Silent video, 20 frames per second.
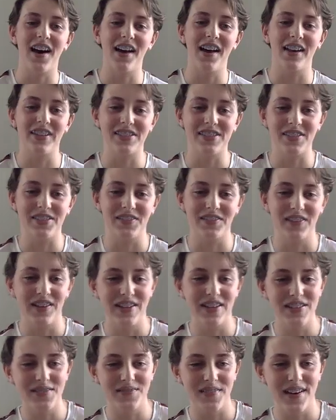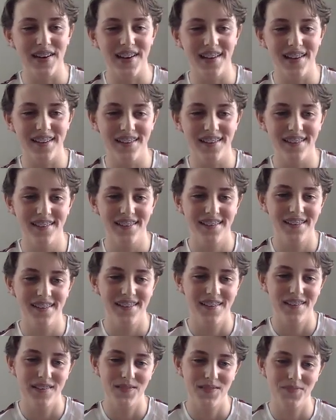in Into the Woods, but
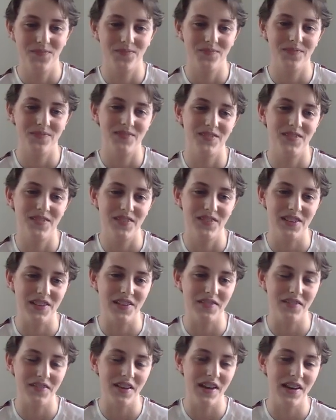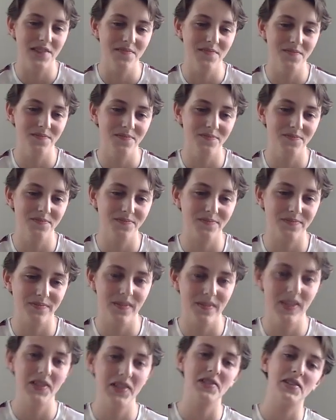it's really fun.
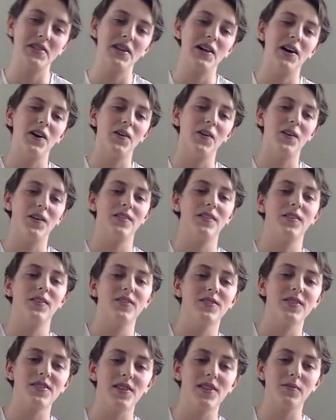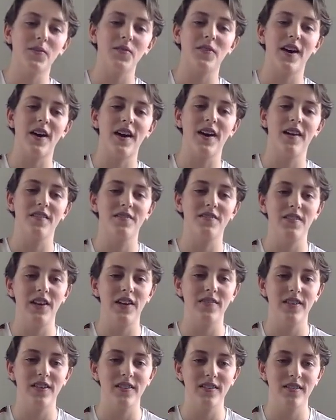So those are some of my
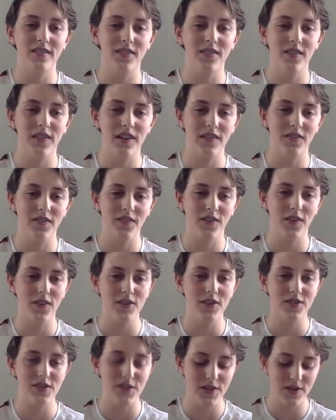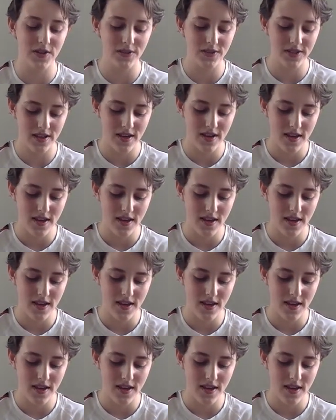favorite 284 shows.